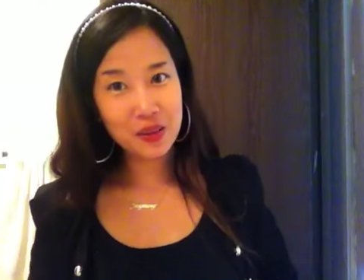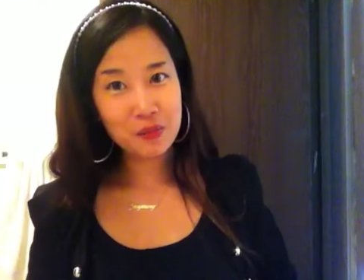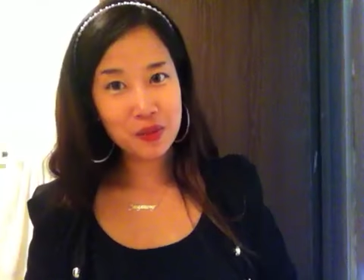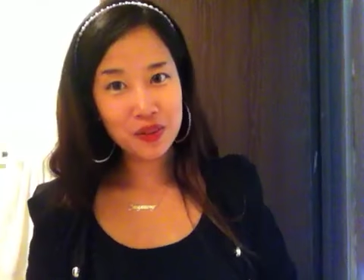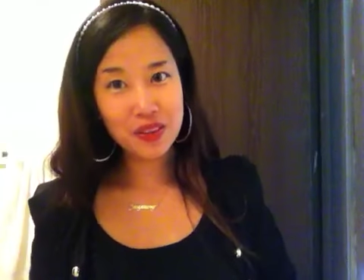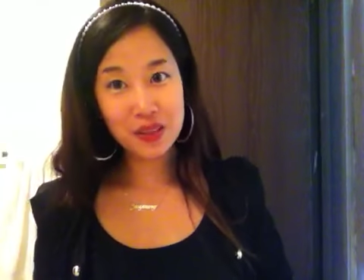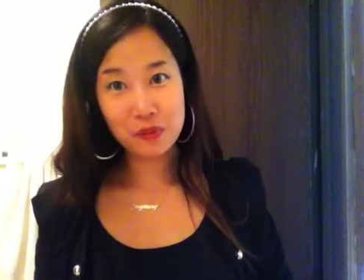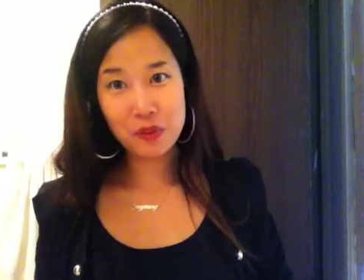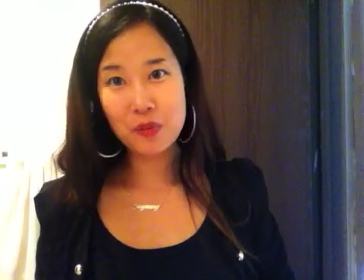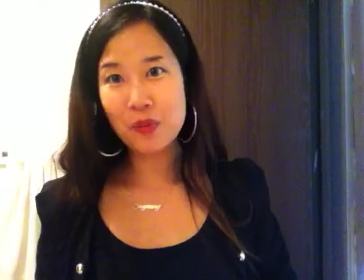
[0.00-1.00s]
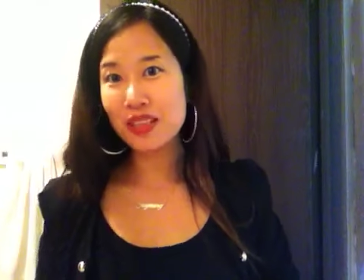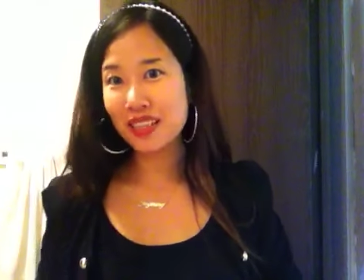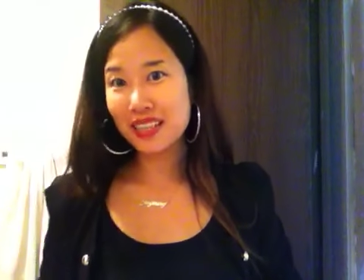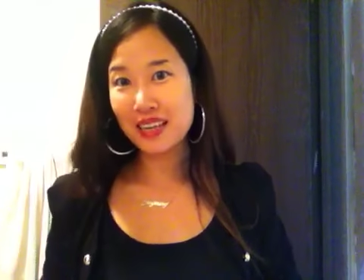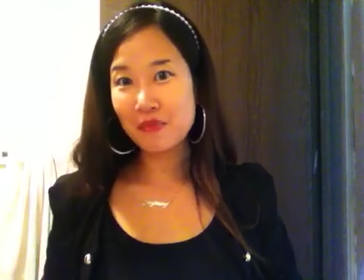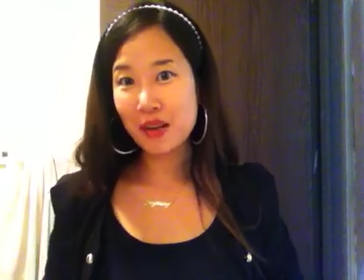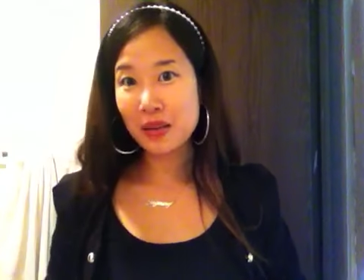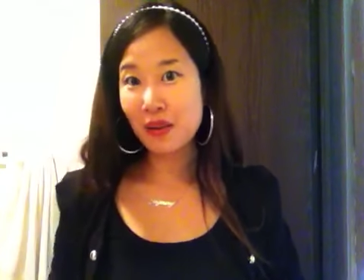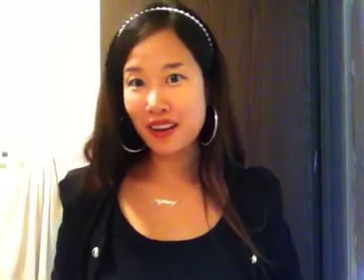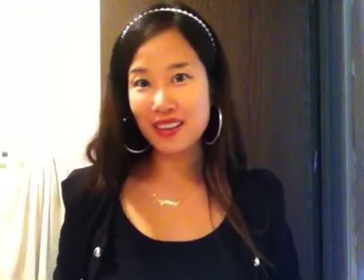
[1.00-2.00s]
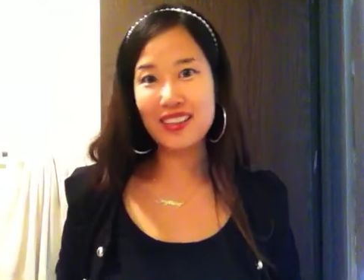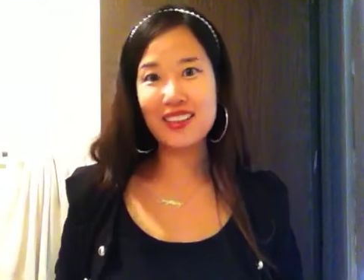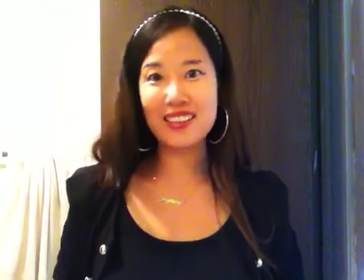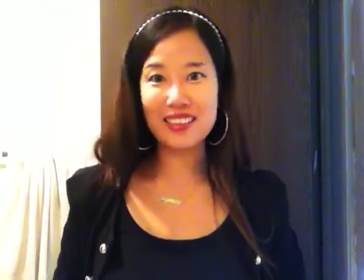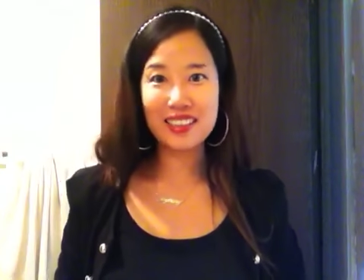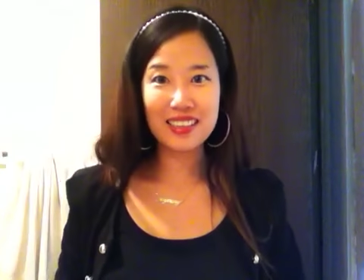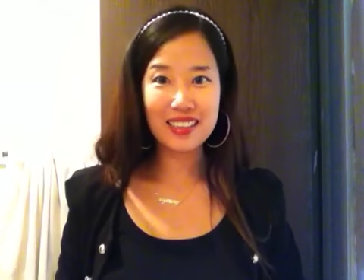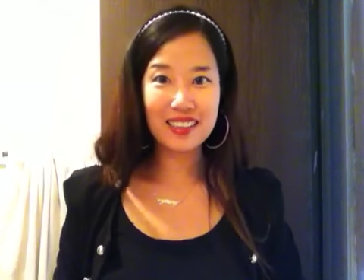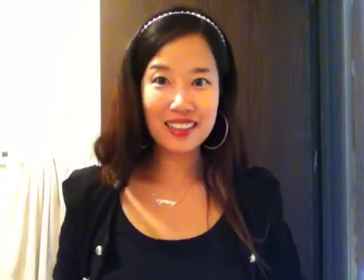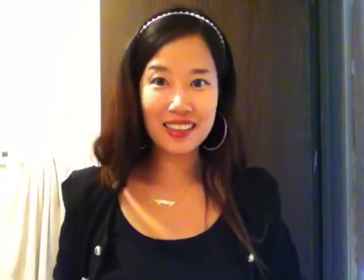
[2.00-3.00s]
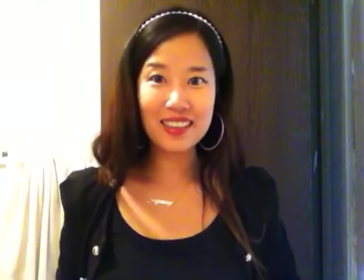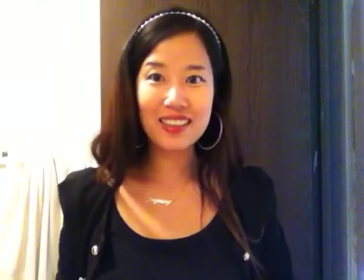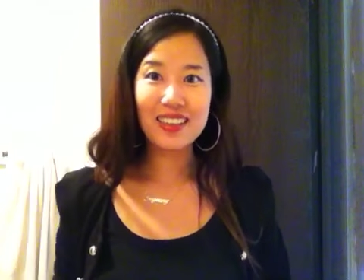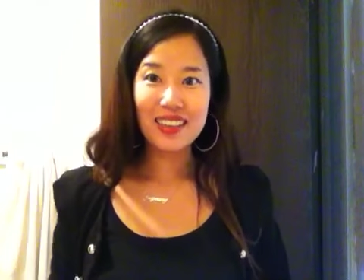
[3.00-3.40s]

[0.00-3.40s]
compared to other people, but like, yeah, my body, like, I think,